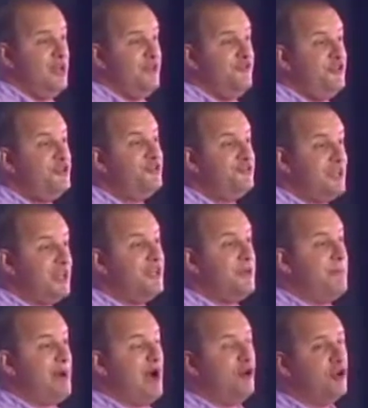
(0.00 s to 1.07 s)
If you think
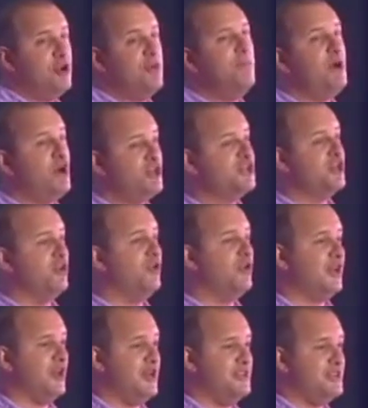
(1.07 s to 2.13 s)
about commercial
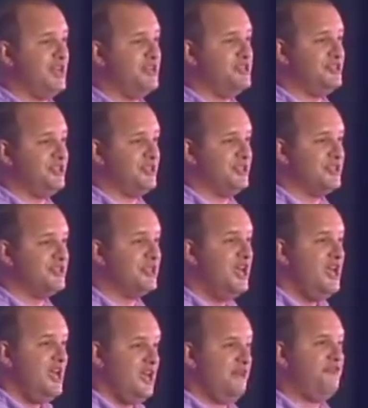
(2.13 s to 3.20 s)
organizations,
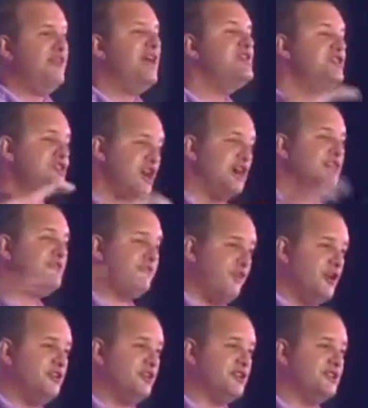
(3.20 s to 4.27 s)
if they just
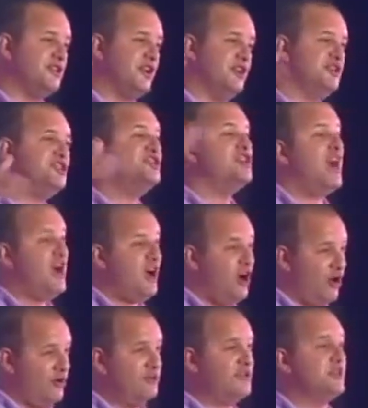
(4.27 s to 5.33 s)
focused on
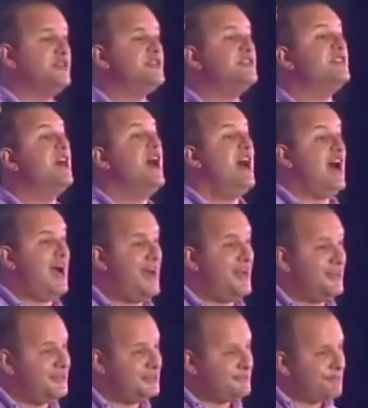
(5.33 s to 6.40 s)
shareholders
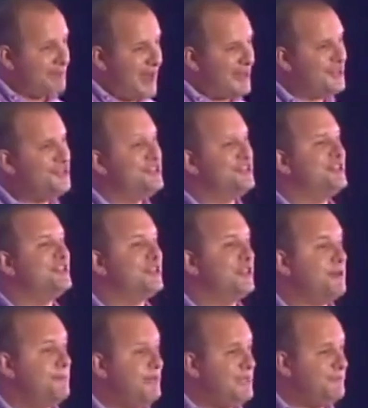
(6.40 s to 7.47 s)
and managers
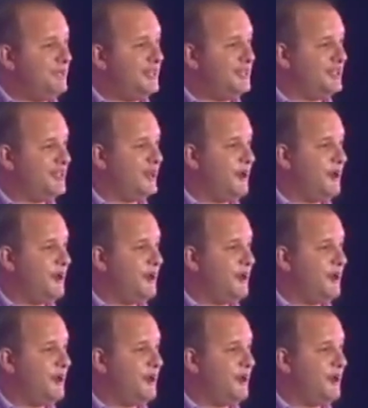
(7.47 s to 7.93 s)
and the people in the